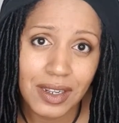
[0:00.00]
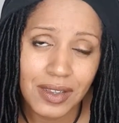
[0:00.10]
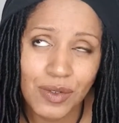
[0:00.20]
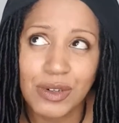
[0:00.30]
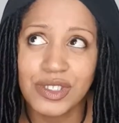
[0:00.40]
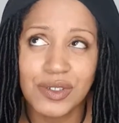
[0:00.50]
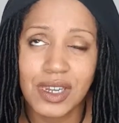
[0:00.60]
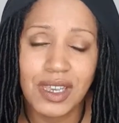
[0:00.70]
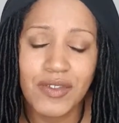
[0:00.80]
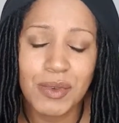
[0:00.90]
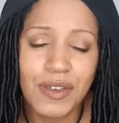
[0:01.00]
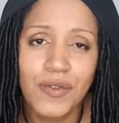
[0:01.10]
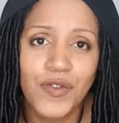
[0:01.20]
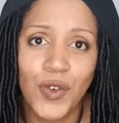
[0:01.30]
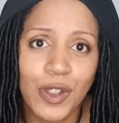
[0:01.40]
Of course, you can never be
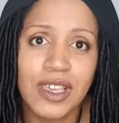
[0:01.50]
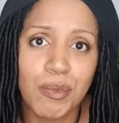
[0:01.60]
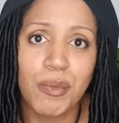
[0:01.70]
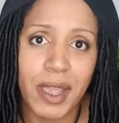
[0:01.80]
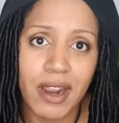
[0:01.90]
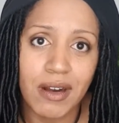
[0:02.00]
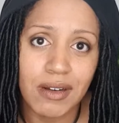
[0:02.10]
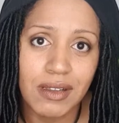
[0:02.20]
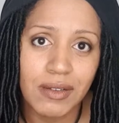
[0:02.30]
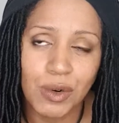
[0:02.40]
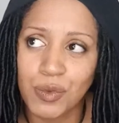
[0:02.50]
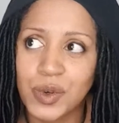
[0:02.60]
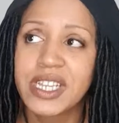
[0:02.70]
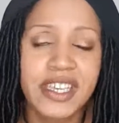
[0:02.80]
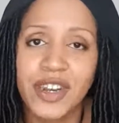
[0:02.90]
fully prepared or
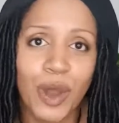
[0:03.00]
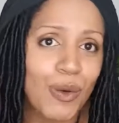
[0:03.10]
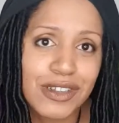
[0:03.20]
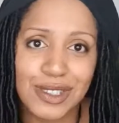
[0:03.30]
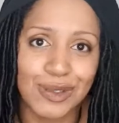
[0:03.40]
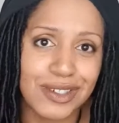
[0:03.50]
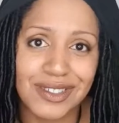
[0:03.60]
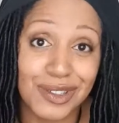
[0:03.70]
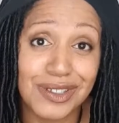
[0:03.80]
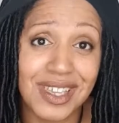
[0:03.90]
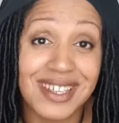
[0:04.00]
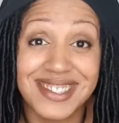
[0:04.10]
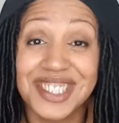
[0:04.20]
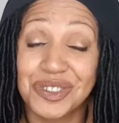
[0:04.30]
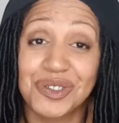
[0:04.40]
really know what it's going to look like
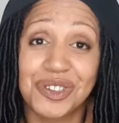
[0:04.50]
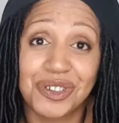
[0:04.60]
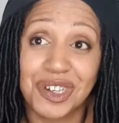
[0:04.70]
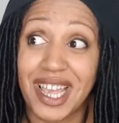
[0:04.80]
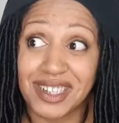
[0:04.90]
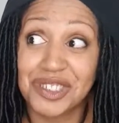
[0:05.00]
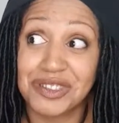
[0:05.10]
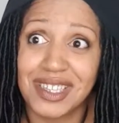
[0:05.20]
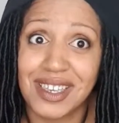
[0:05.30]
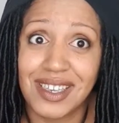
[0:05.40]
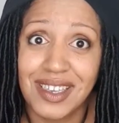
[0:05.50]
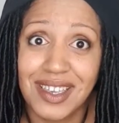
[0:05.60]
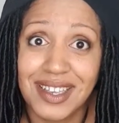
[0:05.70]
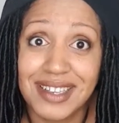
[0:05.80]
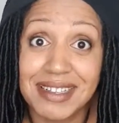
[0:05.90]
until you're actually
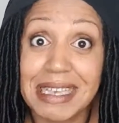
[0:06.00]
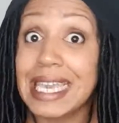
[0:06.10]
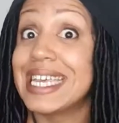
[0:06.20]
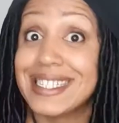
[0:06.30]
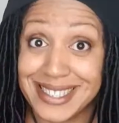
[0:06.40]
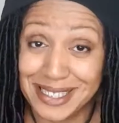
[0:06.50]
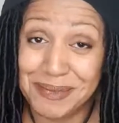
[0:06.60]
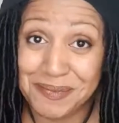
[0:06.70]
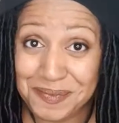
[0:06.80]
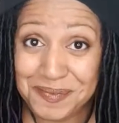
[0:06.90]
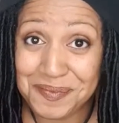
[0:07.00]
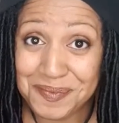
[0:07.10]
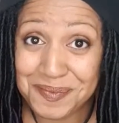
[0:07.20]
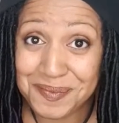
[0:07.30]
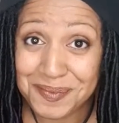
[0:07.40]
in it.
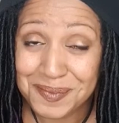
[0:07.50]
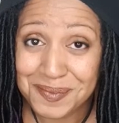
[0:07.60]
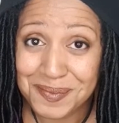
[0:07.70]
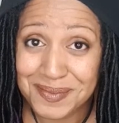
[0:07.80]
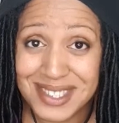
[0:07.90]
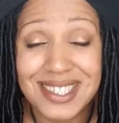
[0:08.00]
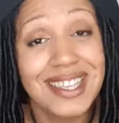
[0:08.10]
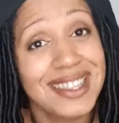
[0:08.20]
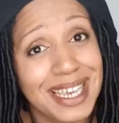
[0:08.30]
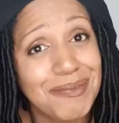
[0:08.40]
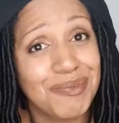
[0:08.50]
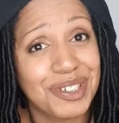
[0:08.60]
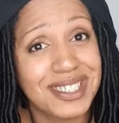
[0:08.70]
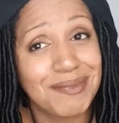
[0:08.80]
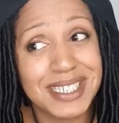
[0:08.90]
And that
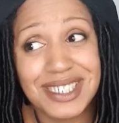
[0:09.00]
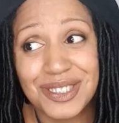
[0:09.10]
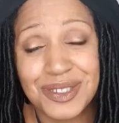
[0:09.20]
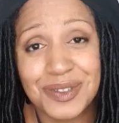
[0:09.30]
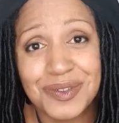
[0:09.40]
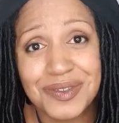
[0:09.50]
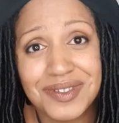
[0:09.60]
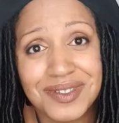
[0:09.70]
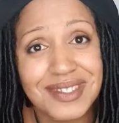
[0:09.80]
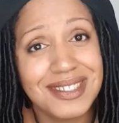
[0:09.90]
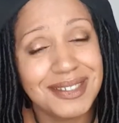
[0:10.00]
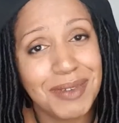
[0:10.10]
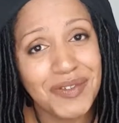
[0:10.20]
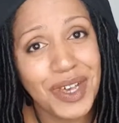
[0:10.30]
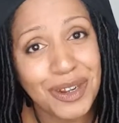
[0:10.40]
brings me to
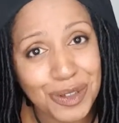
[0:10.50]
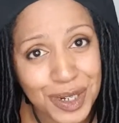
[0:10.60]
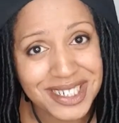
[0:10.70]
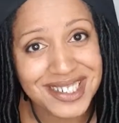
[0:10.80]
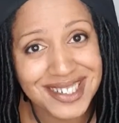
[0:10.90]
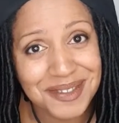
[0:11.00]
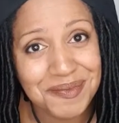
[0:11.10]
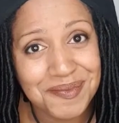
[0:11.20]
my final question.